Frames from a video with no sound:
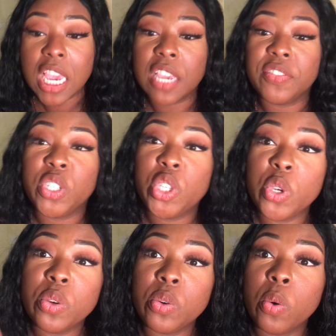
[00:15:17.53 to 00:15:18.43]
If
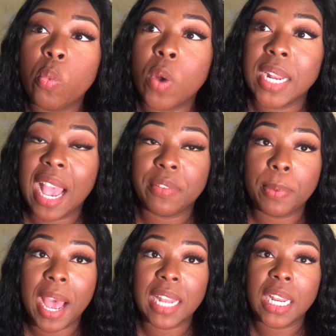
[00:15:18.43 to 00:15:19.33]
you wanna have a
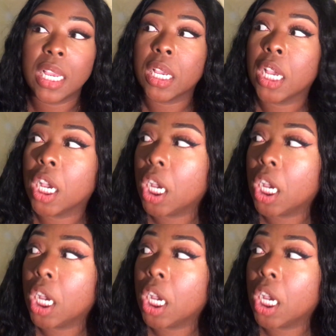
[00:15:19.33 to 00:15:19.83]
potluck,